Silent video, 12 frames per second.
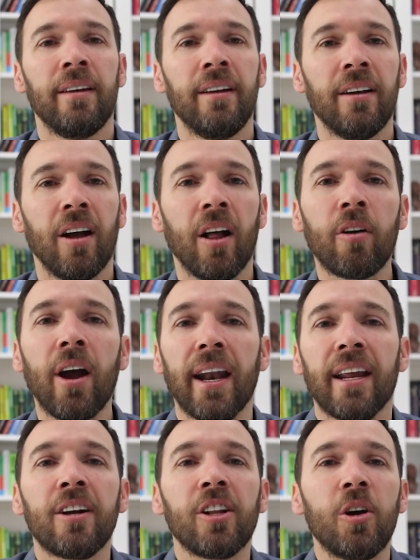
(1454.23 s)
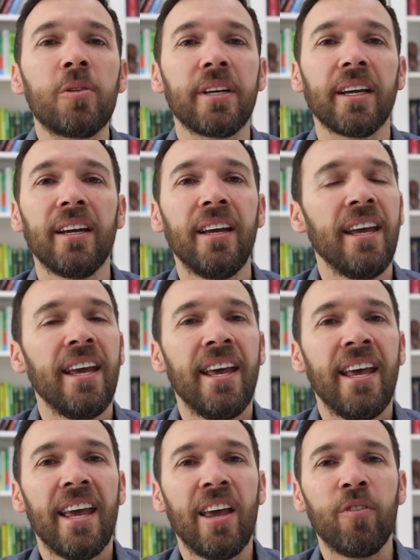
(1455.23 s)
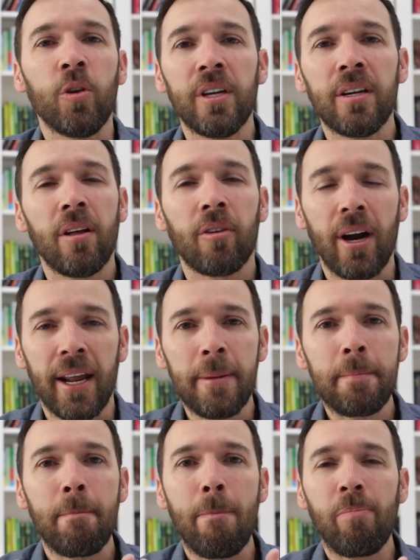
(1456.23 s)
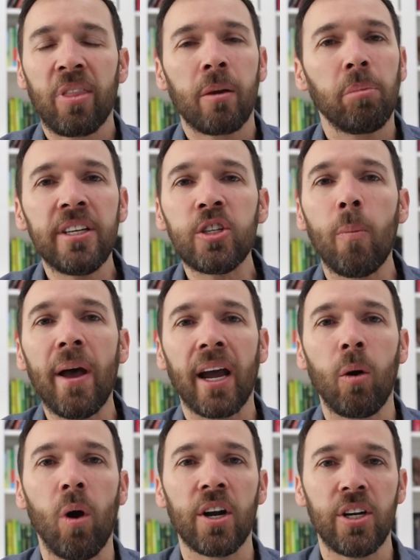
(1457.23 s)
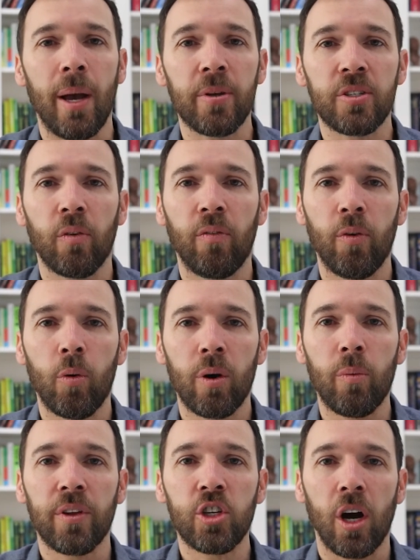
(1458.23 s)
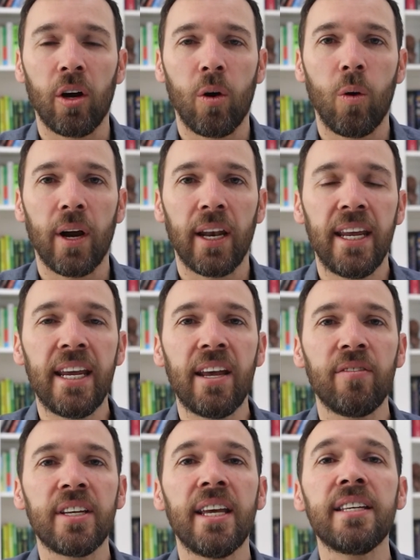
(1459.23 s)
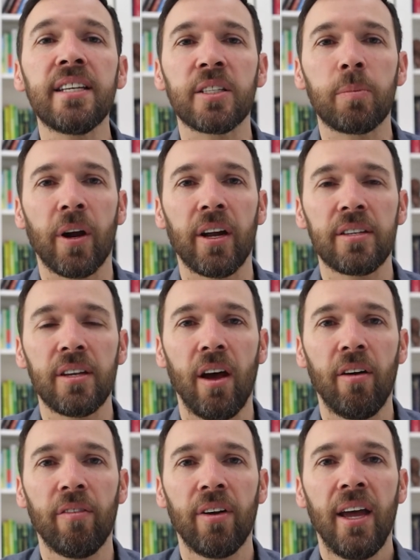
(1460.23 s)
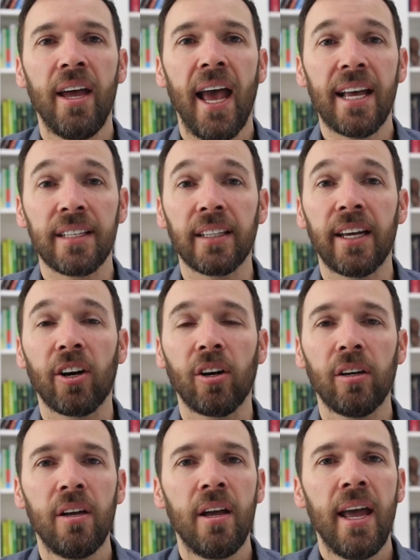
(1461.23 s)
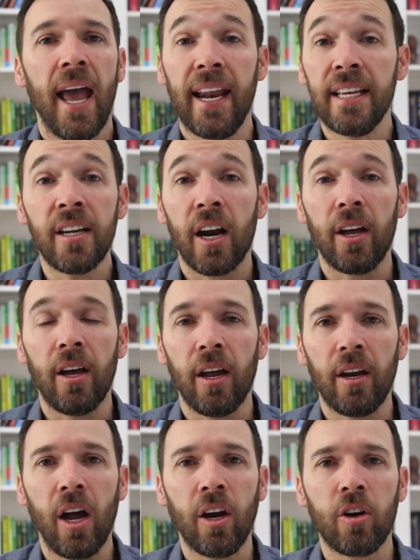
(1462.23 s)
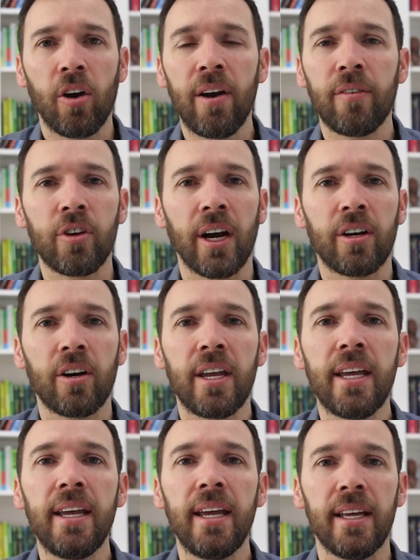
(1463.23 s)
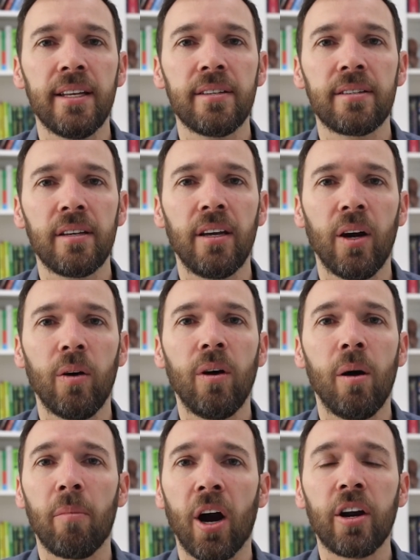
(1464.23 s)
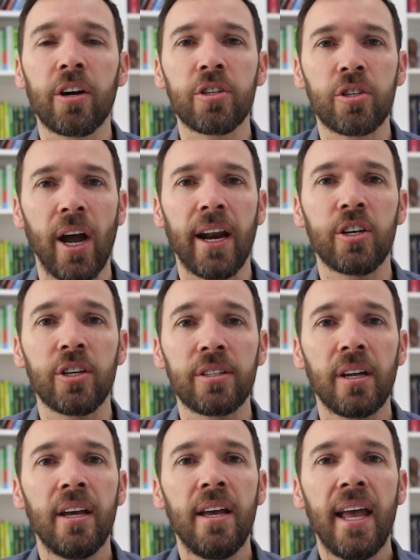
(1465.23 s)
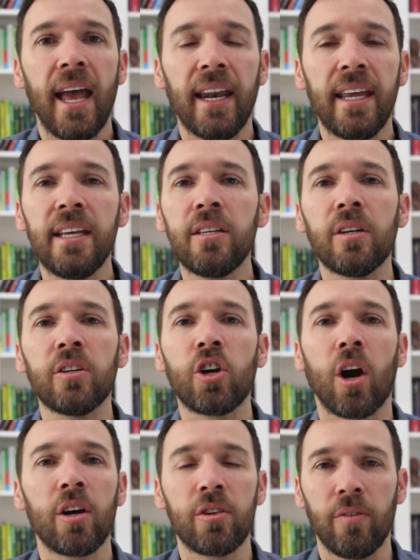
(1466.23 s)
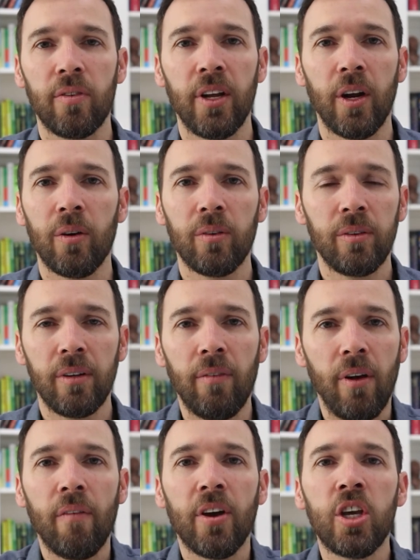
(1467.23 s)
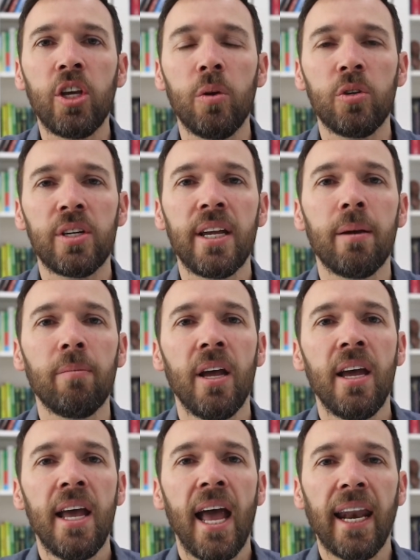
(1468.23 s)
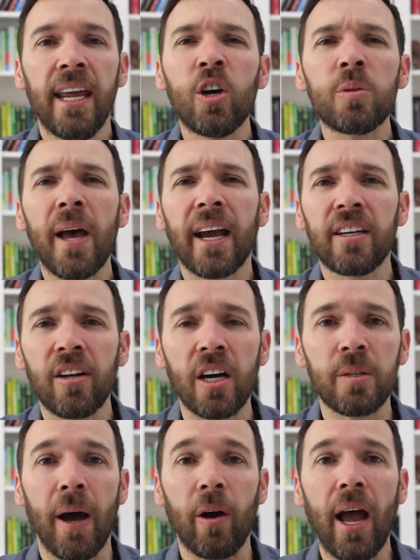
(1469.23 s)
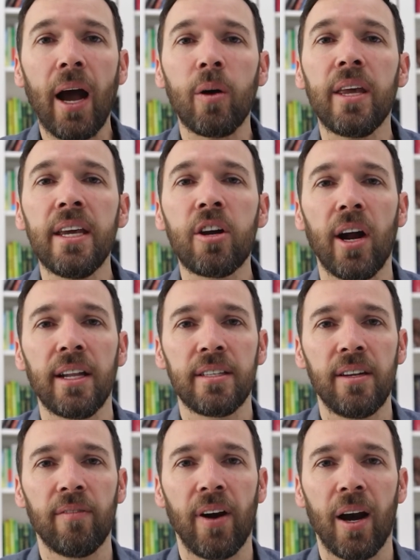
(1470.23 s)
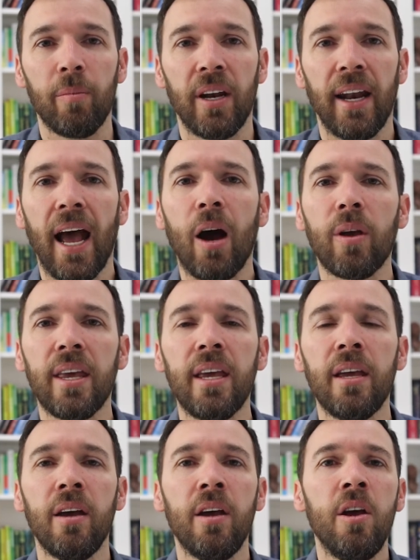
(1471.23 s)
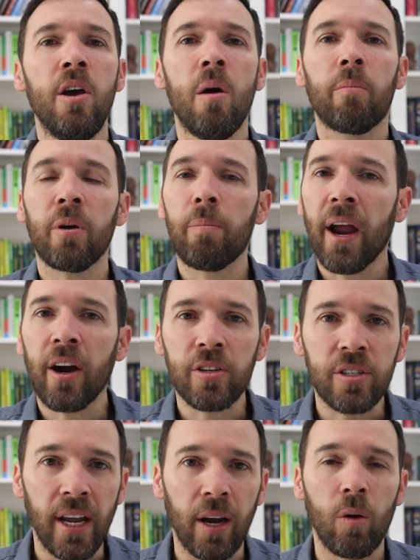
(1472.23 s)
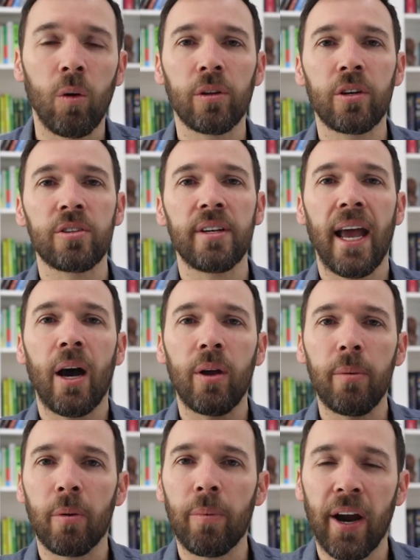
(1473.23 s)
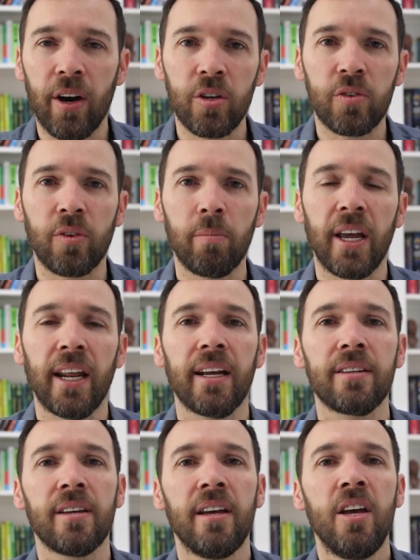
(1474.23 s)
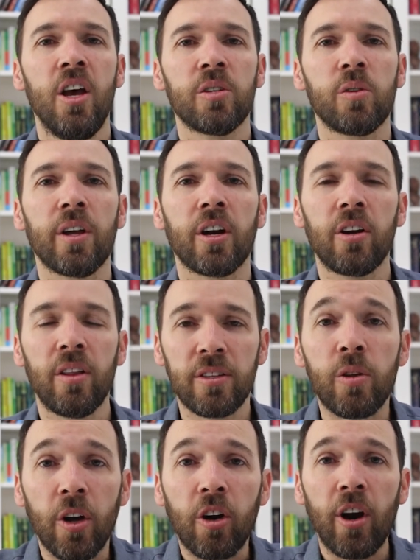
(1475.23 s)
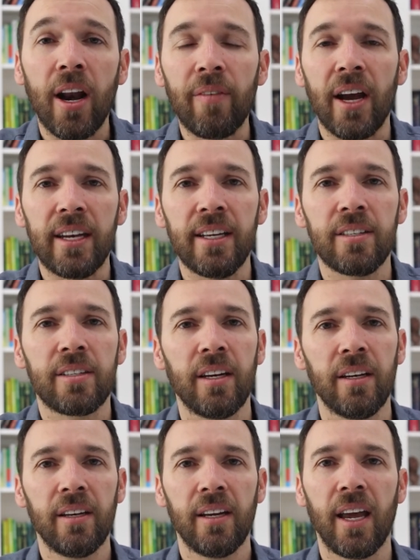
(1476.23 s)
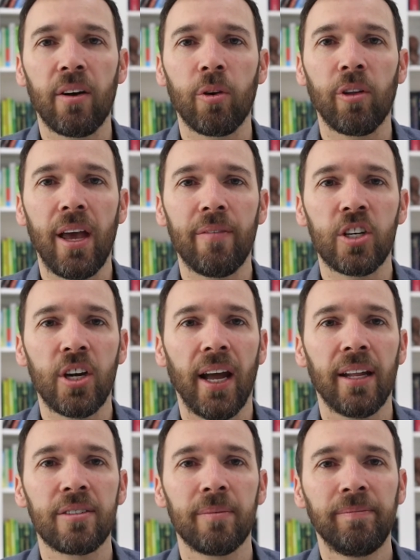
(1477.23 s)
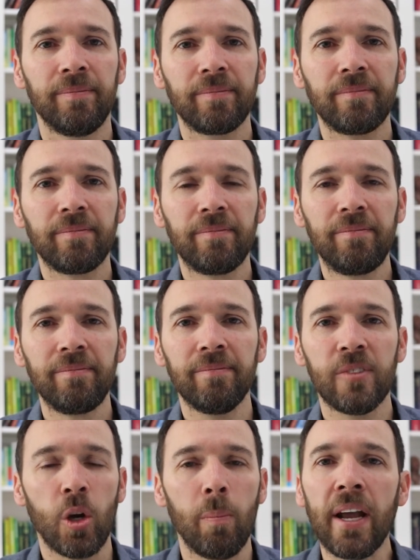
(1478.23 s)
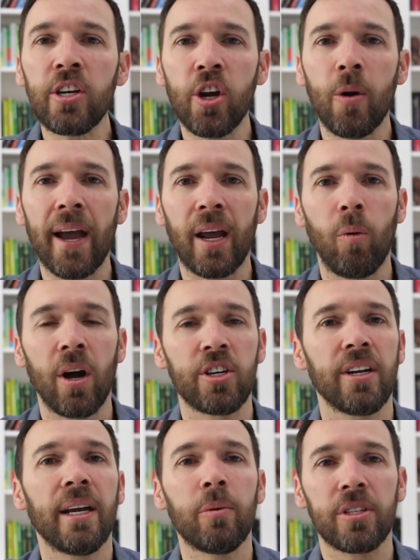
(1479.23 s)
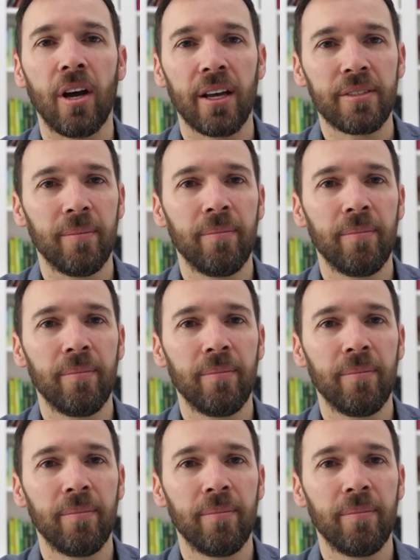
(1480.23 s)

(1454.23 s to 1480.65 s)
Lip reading: All right, in closing, if you didn't already, please go back and watch episode 4 with John Coyne. He gives his experience as a leader, and he's not a creative director. He is, a marketer, strategist, and he's in charge of a huge team. And he goes back and talks about how he creates the environment and how he prepares stakeholders and how he prepares for meetings so that creative ideas can really have a chance. So make sure you go back and watch it. It was awesome.